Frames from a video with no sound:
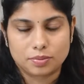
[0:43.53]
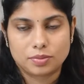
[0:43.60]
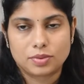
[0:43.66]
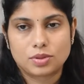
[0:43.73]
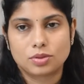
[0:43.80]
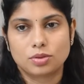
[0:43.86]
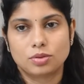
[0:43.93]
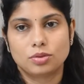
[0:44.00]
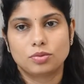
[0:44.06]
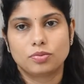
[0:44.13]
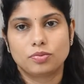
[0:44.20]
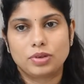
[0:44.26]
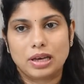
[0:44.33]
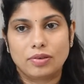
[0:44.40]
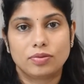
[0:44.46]
So
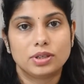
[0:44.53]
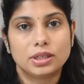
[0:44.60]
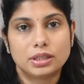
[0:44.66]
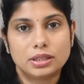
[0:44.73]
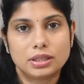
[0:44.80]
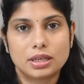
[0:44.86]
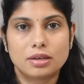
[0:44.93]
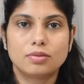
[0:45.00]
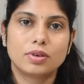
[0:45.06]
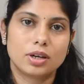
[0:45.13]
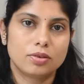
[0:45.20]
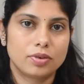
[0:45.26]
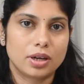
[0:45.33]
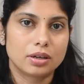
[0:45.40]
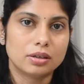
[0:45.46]
we have learned in one of our